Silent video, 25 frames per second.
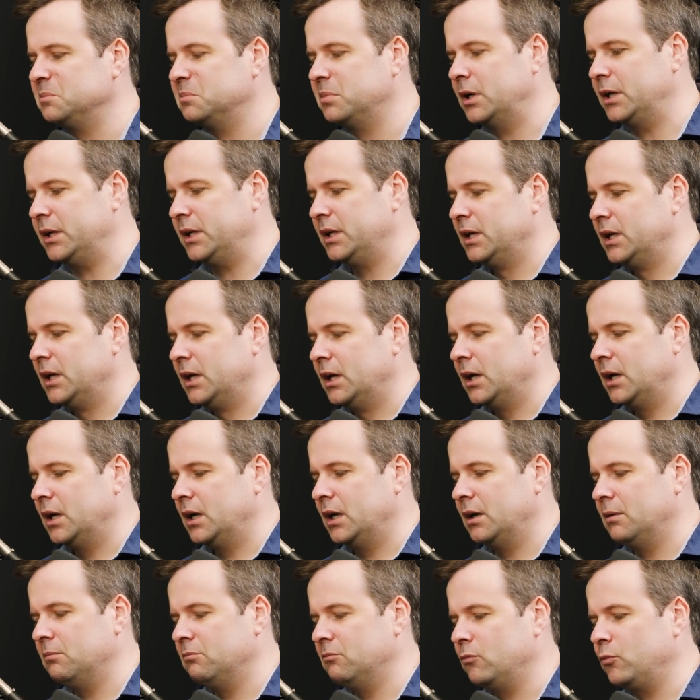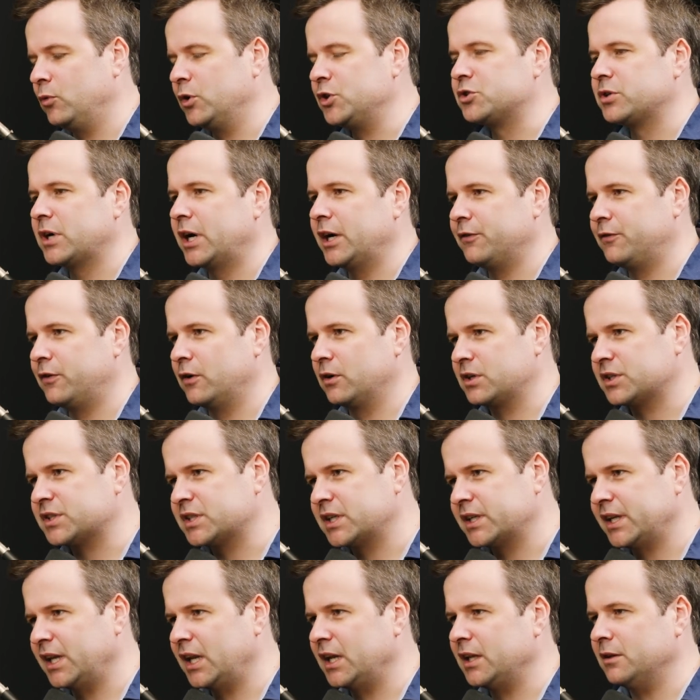But um, we try to focus
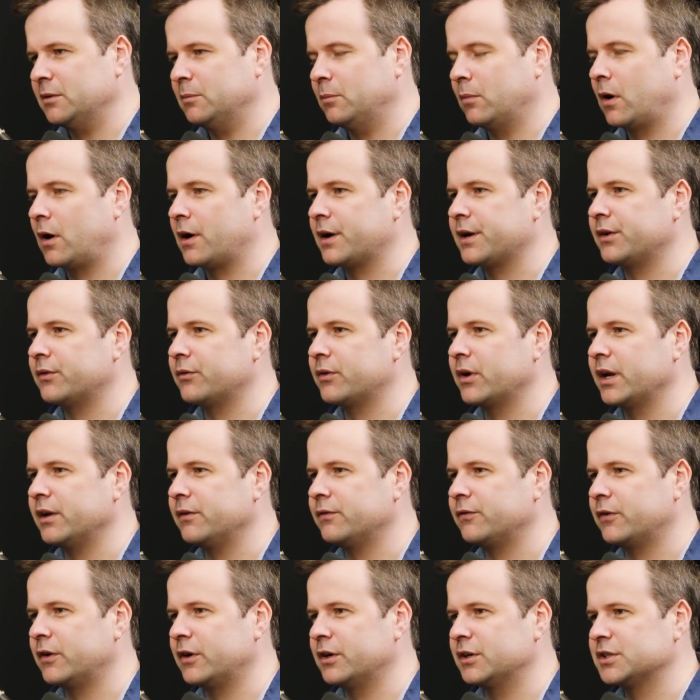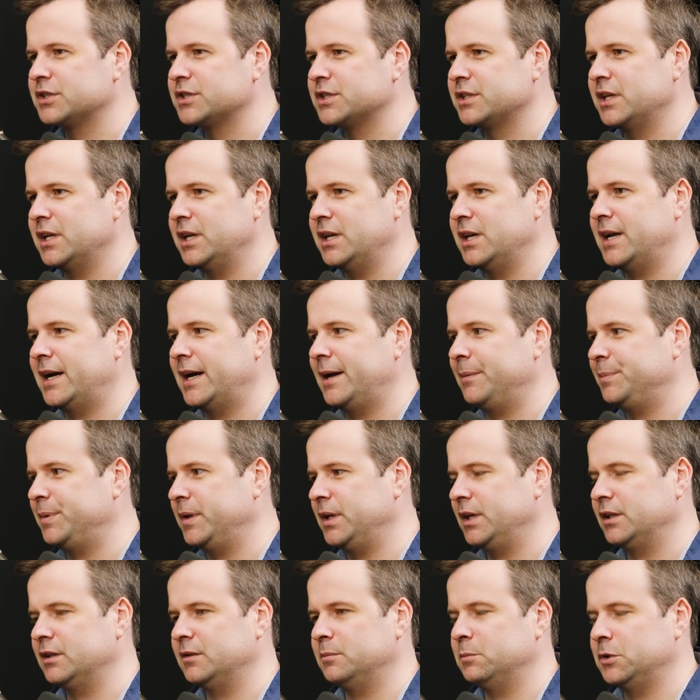on getting the market right first and not
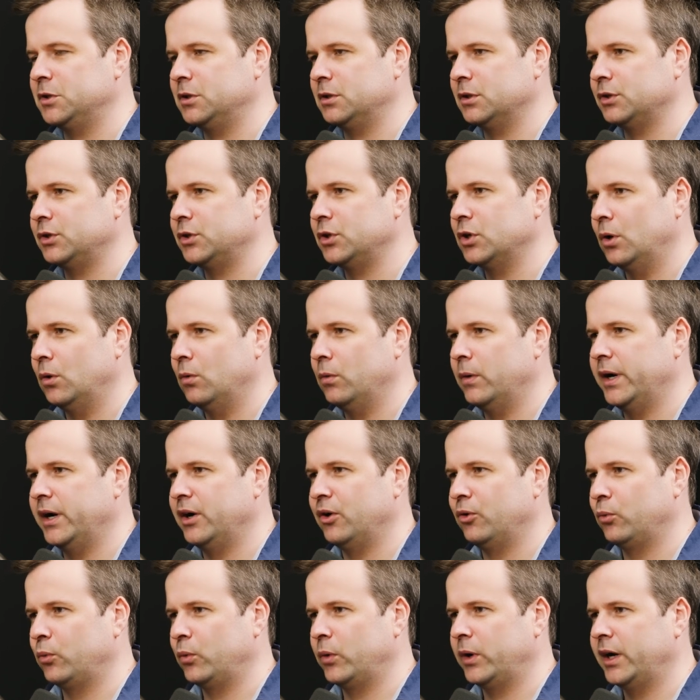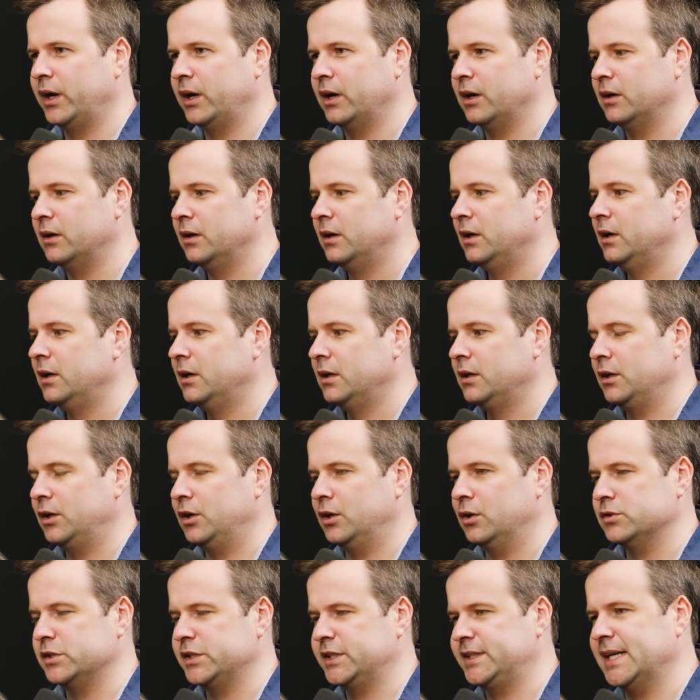being in the middle of nowhere where, you
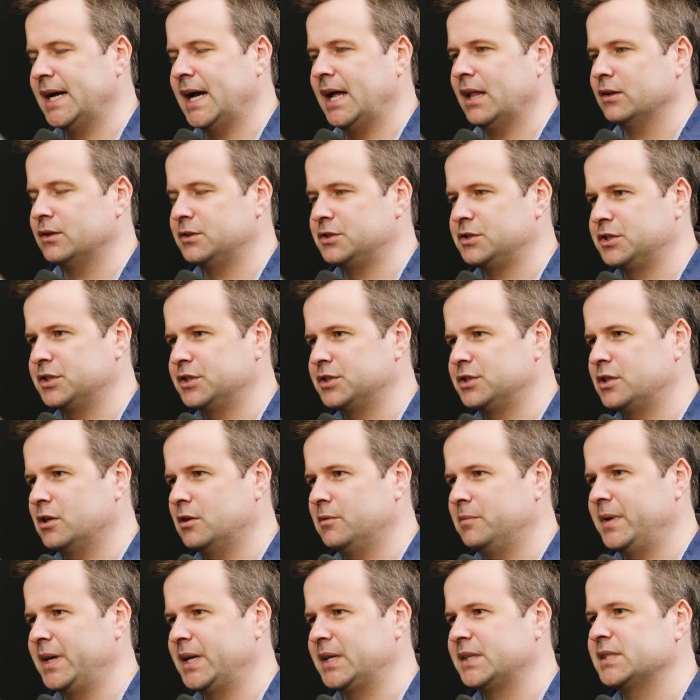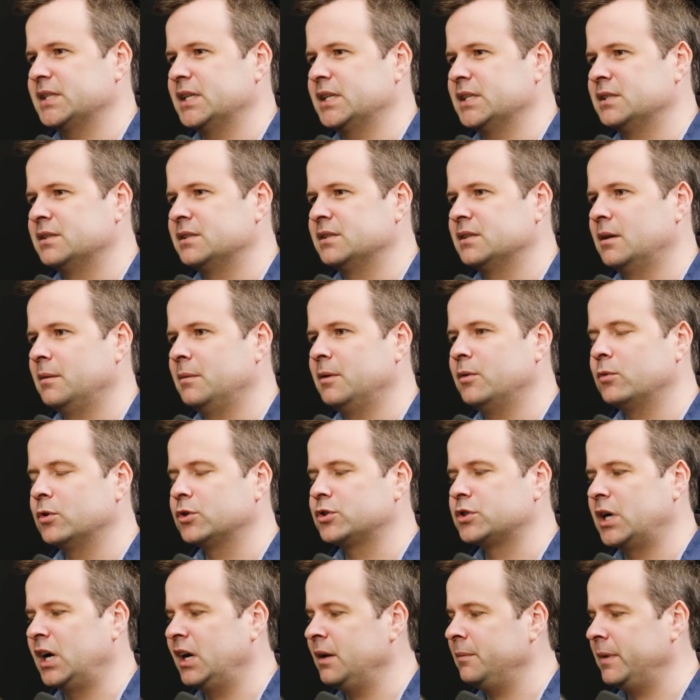know, the dollars just don't make sense. Mm-hmm. And we're
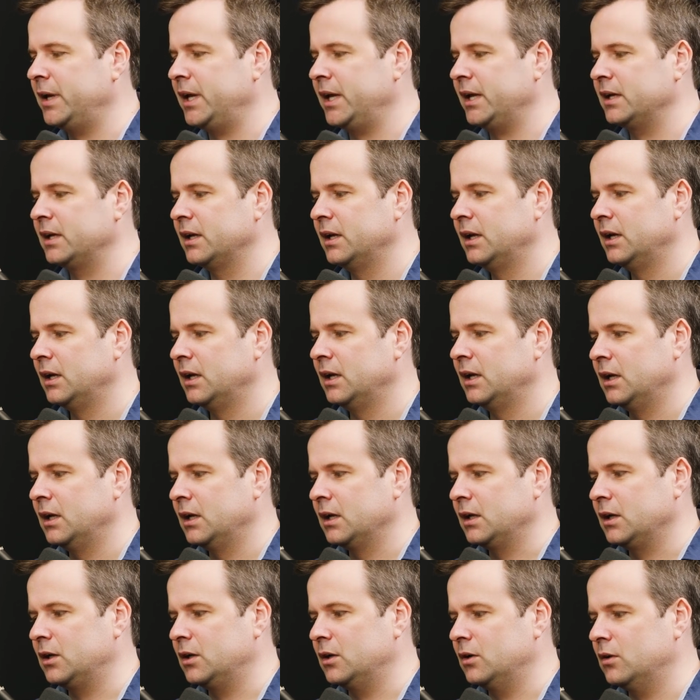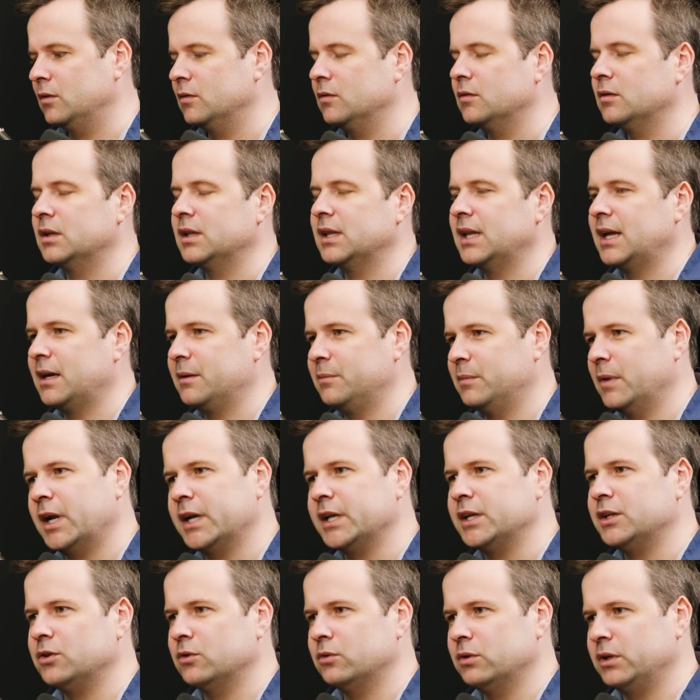trying to make, you know, a lot of
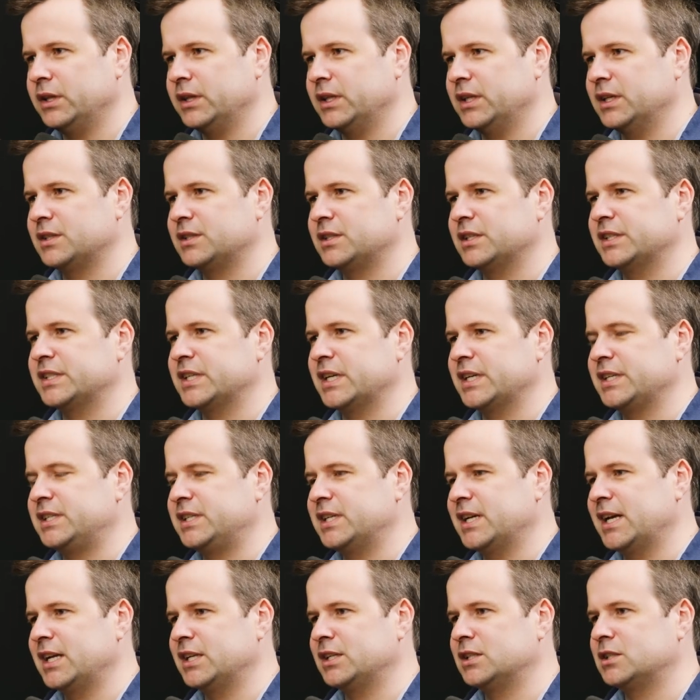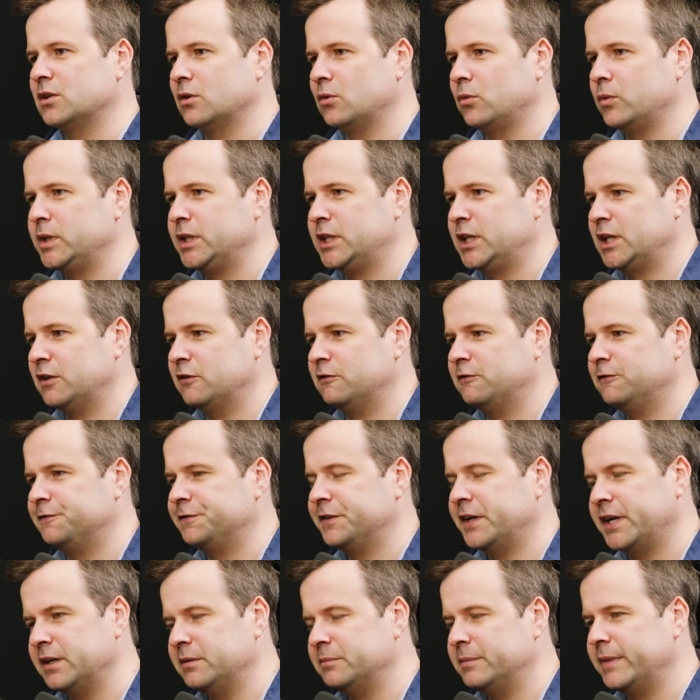money doing this, as I said, so we can
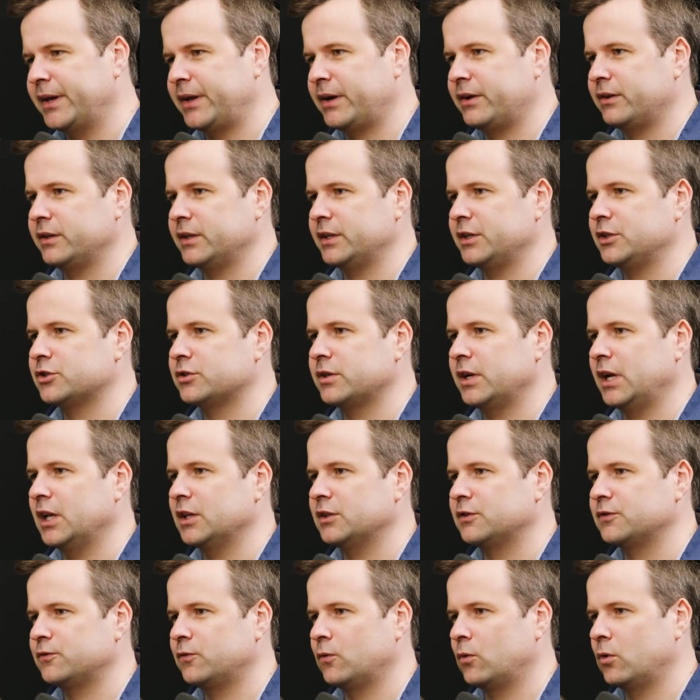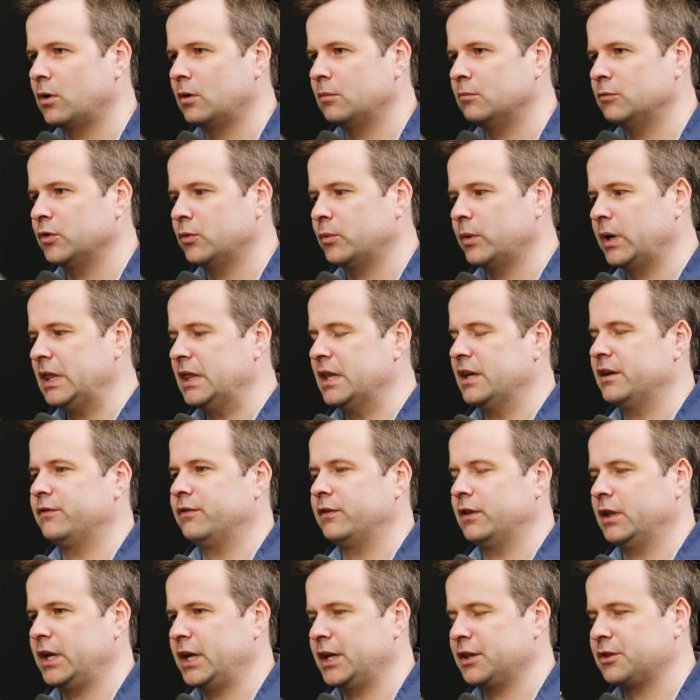fundamentally transform the way that
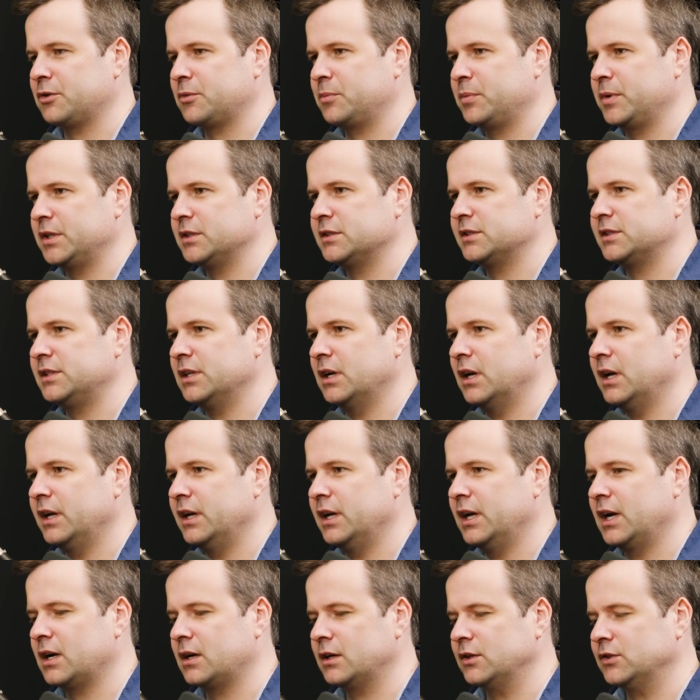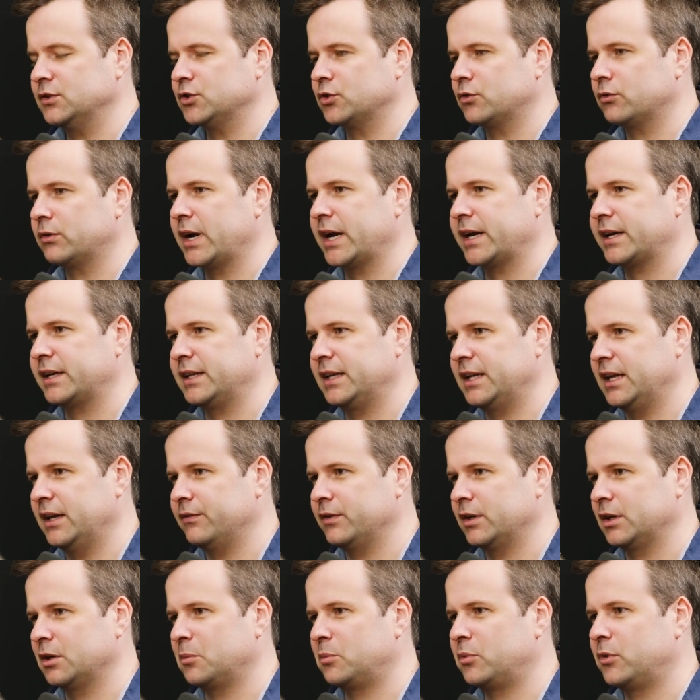philanthropy is done on a direct
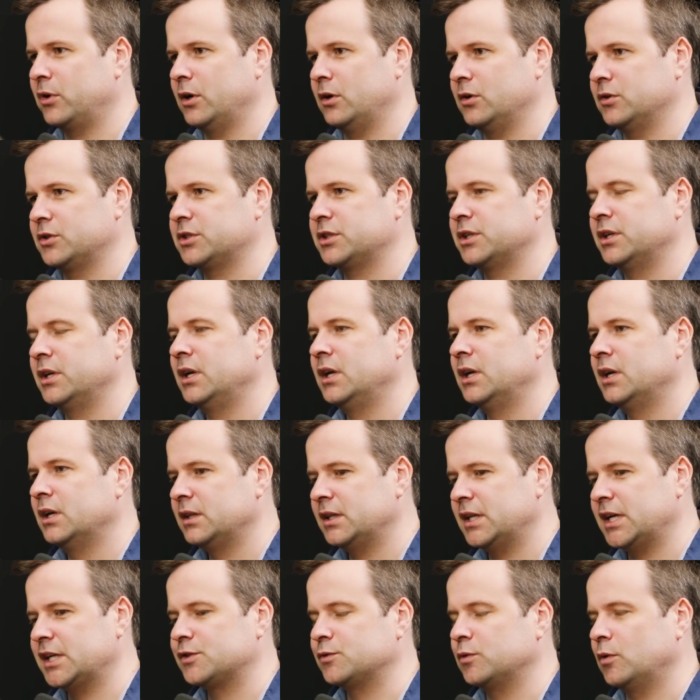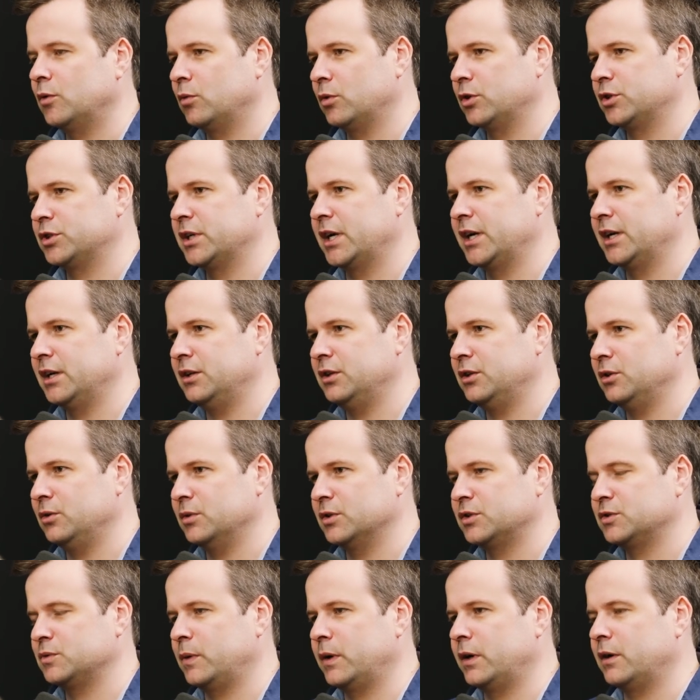giving approach. Mm-hmm. That's what we're trying to do
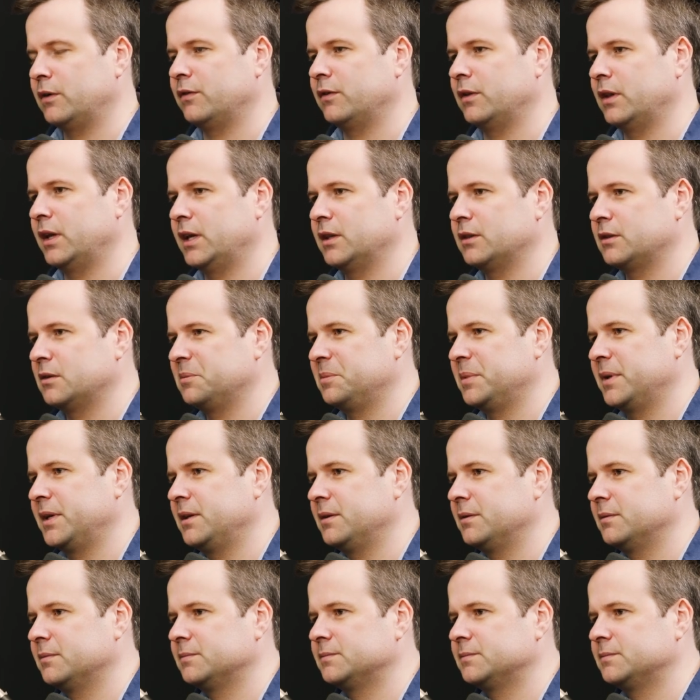with Twitter philanthropy. Mm-hmm.